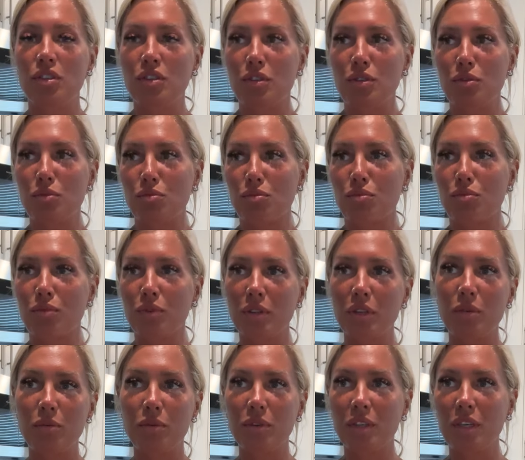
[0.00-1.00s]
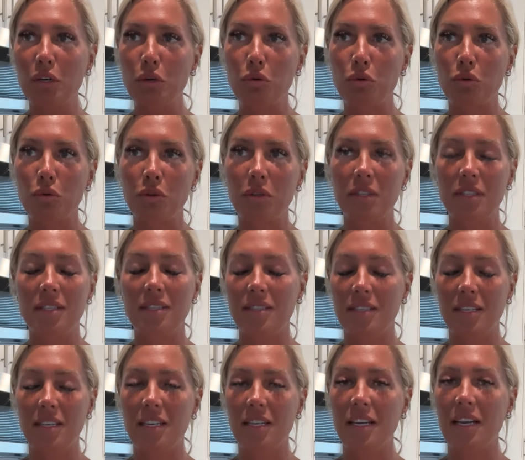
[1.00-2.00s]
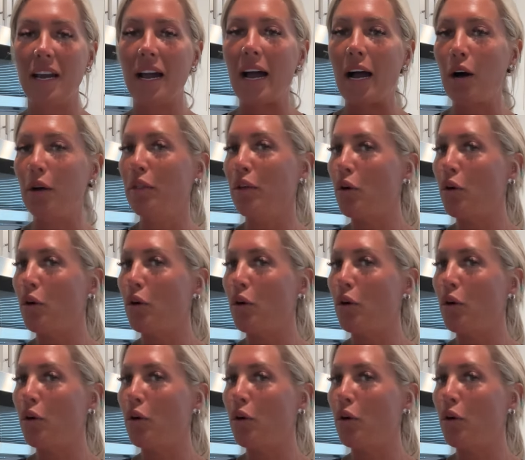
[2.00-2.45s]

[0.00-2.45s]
just really, really cool to see how